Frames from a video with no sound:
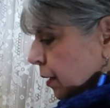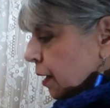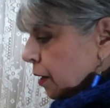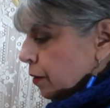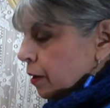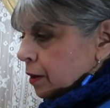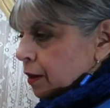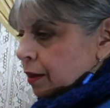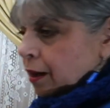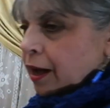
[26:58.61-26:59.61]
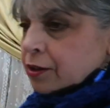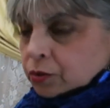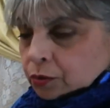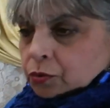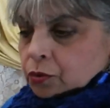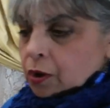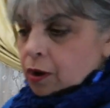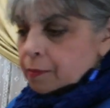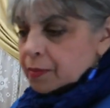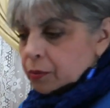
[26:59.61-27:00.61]
Now, I do
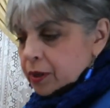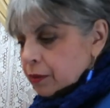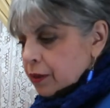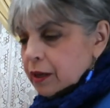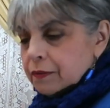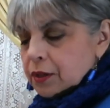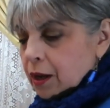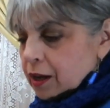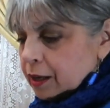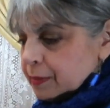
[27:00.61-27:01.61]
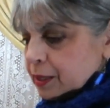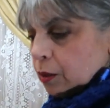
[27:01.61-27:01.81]
draw, but we don't have time,